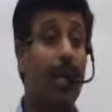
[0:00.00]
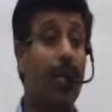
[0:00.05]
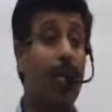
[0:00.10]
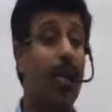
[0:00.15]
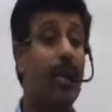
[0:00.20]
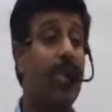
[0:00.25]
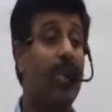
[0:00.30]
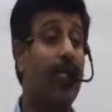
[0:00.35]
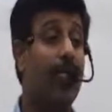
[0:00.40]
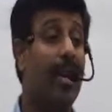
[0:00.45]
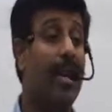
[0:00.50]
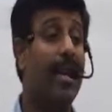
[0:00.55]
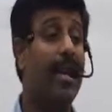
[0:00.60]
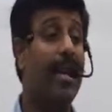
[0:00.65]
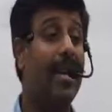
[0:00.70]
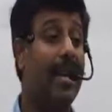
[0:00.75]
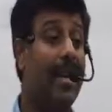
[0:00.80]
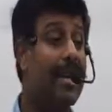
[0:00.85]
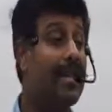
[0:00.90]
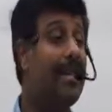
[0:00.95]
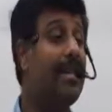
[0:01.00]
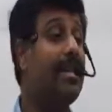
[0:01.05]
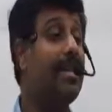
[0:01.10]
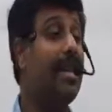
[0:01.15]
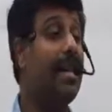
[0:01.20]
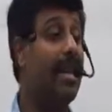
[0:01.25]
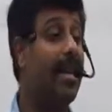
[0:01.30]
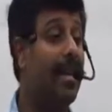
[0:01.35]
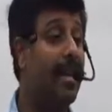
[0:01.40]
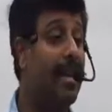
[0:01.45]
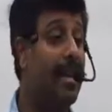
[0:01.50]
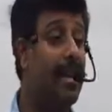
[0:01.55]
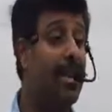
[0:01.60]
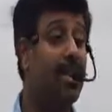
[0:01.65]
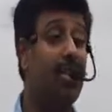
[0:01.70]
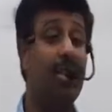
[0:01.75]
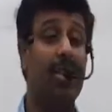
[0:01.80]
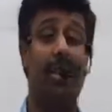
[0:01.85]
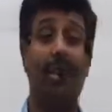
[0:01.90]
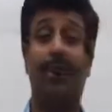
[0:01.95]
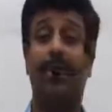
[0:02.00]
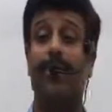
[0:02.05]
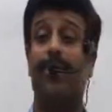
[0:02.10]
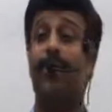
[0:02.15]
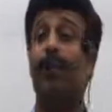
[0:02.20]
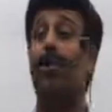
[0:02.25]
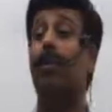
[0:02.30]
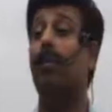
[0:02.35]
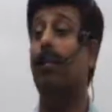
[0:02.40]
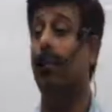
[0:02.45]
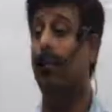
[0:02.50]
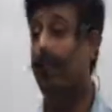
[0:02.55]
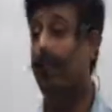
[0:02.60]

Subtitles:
cooks very tasty and delicious food.